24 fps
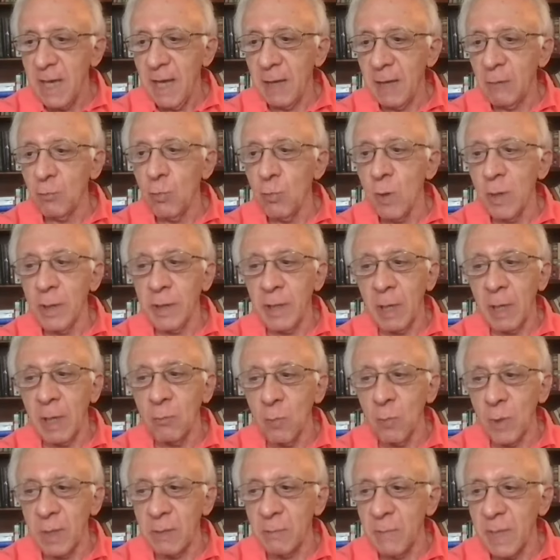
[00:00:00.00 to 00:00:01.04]
and one on
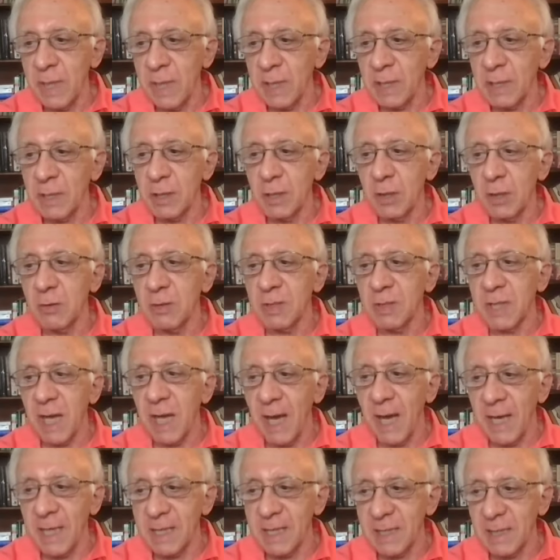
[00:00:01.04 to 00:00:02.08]
one meetings used to
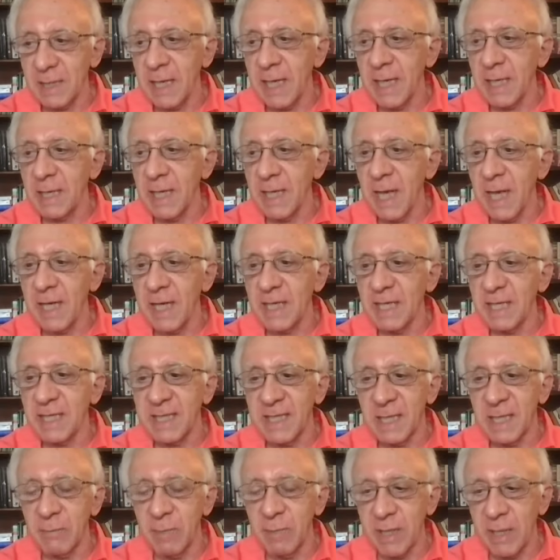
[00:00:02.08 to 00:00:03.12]
isolate and
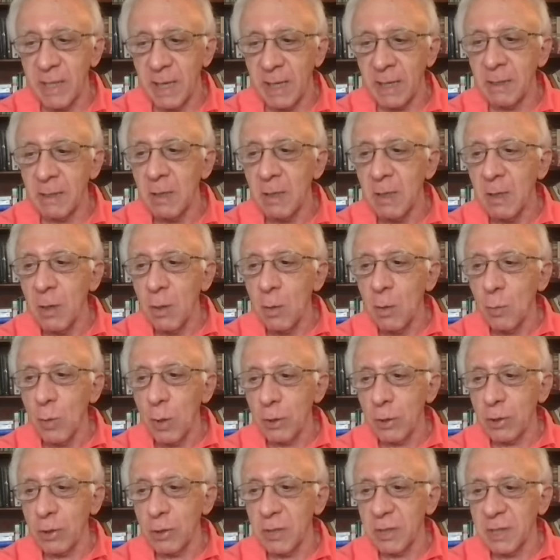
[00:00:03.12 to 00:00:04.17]
intimidate
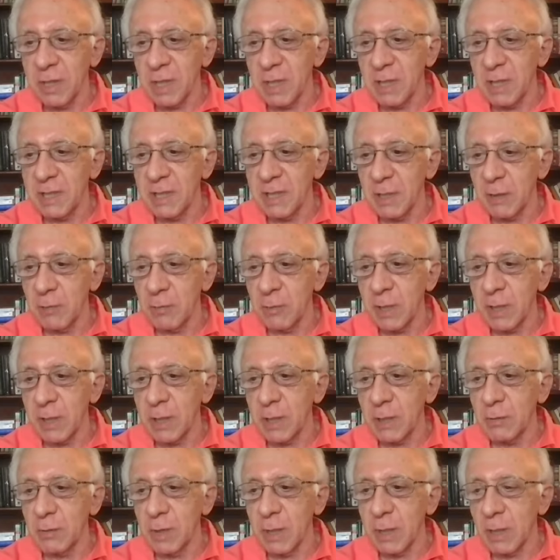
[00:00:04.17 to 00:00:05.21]
workers considering
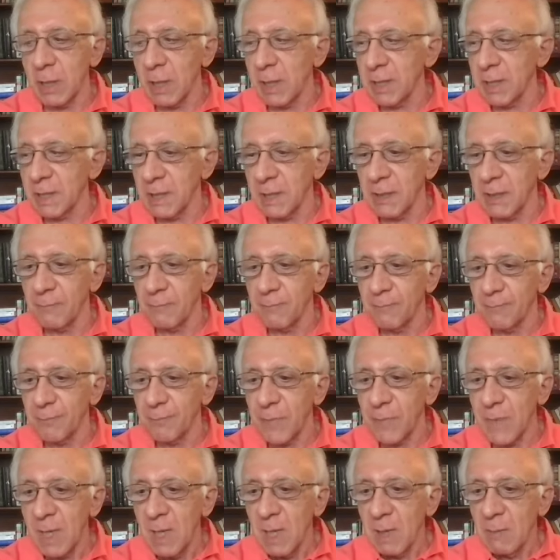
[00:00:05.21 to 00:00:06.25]
unionizing.
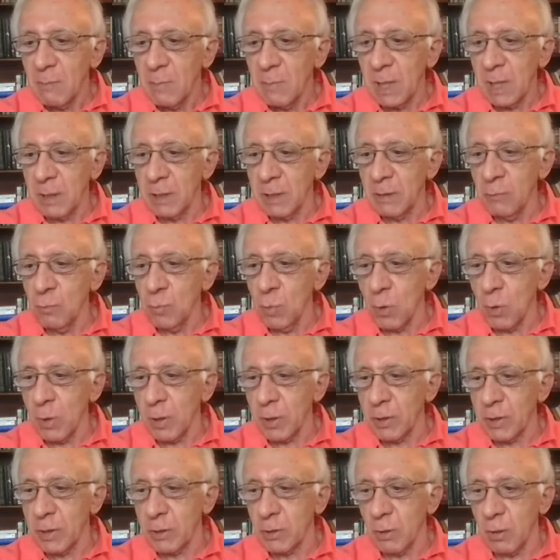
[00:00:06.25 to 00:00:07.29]
Militant
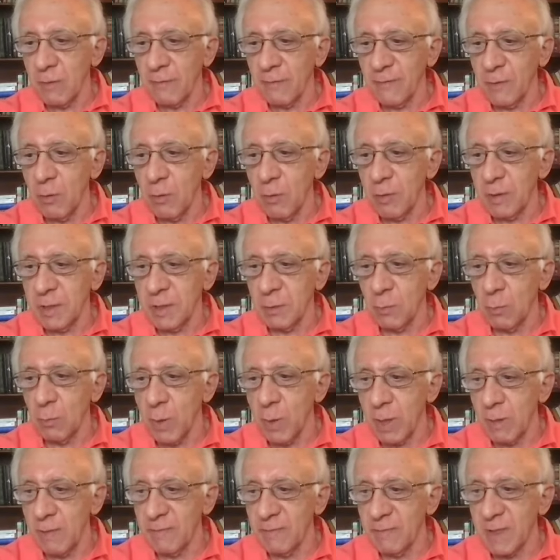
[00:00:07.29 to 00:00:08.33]
workers are, of course,
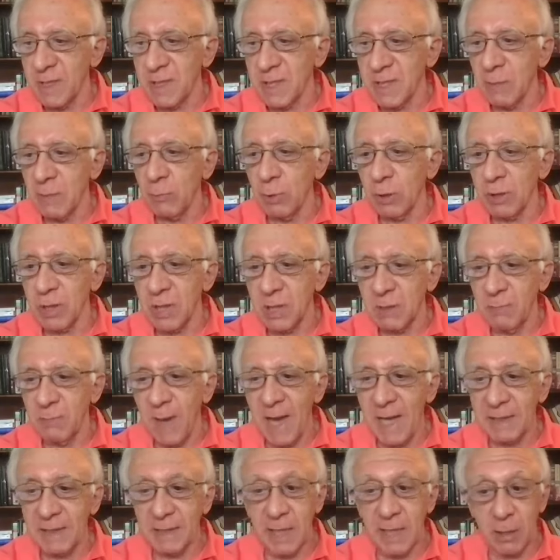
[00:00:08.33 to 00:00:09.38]
aware of the similar
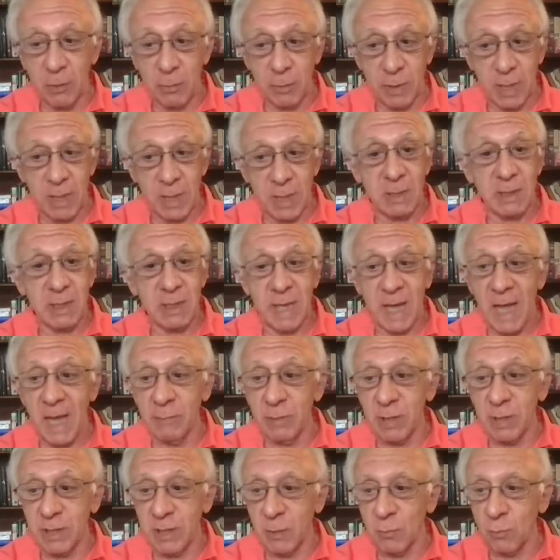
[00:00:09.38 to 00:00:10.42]
spot they're in to
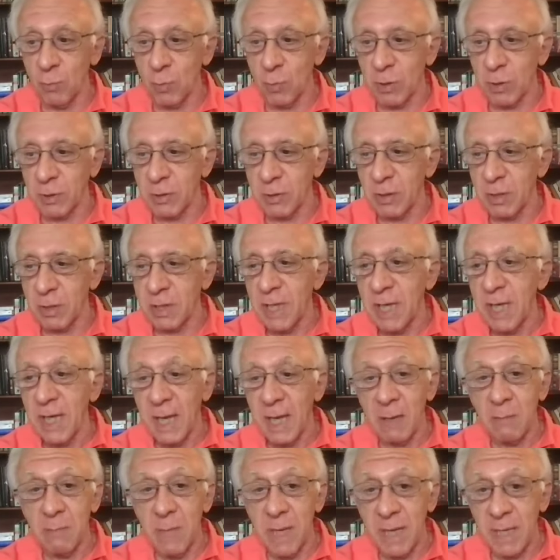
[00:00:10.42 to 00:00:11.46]
Amazon workers
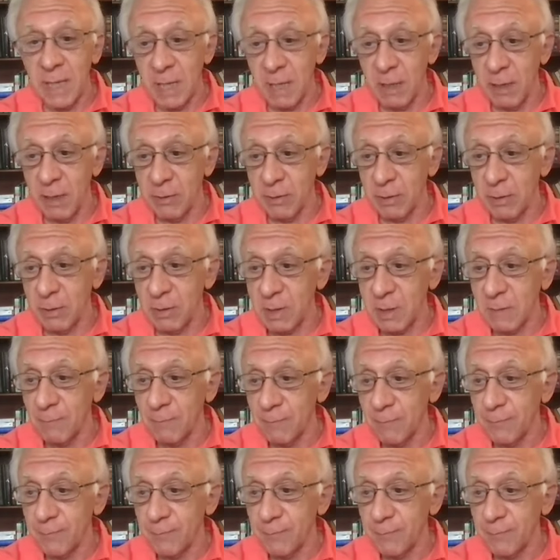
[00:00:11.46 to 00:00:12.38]
and many others.